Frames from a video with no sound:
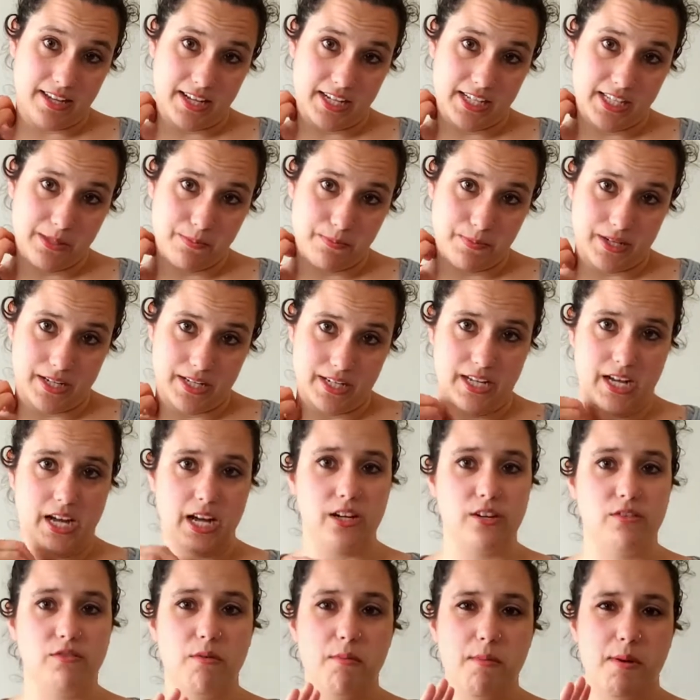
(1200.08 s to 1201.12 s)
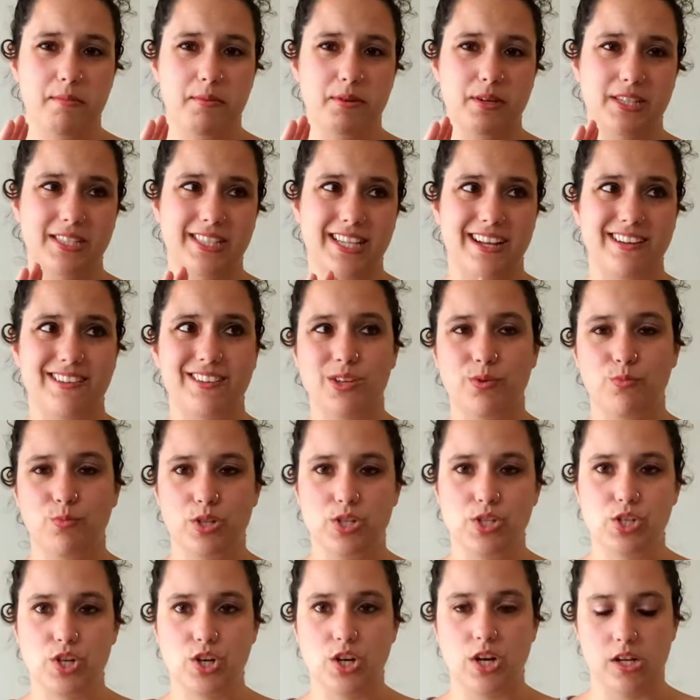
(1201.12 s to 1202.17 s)
I spun, I don't remember exactly
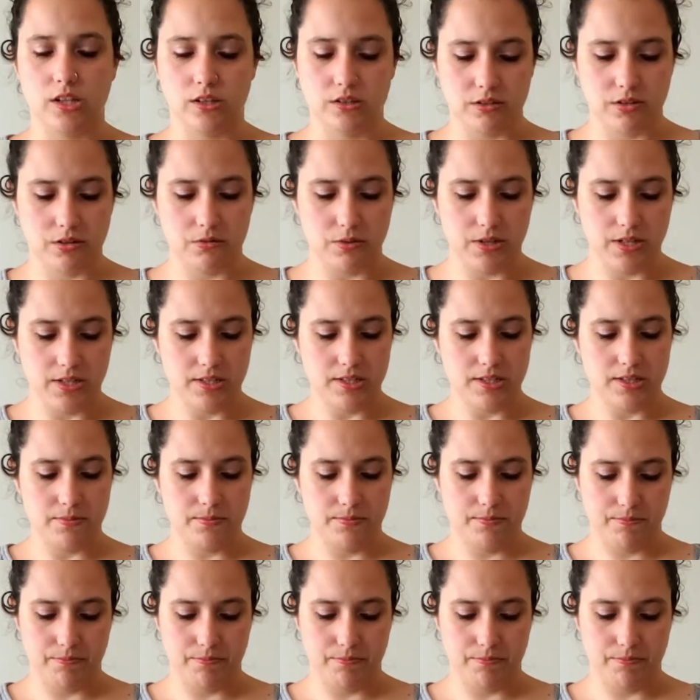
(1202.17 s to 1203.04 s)
which color it was,